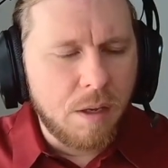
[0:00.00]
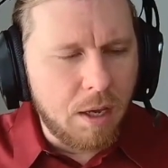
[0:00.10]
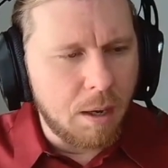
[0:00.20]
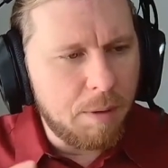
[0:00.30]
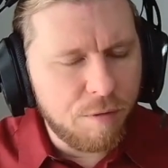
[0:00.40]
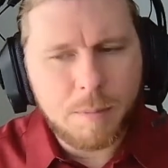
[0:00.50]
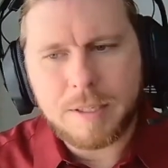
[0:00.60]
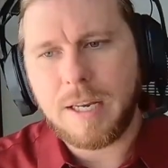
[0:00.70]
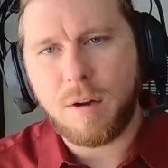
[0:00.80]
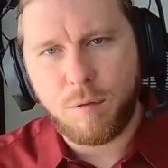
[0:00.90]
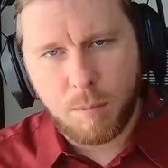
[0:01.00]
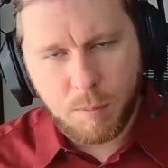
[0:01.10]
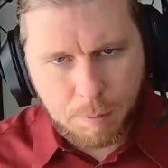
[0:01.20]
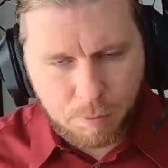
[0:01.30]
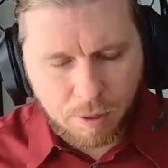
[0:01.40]
coming from this angle, from the
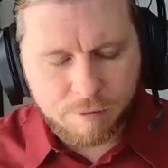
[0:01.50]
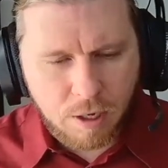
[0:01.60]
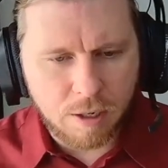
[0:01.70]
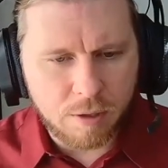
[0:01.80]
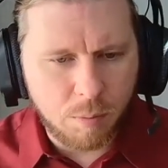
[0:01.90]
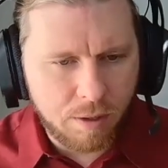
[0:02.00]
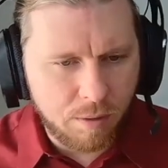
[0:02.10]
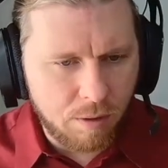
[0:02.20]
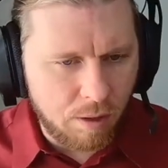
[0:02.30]
people I've talked with,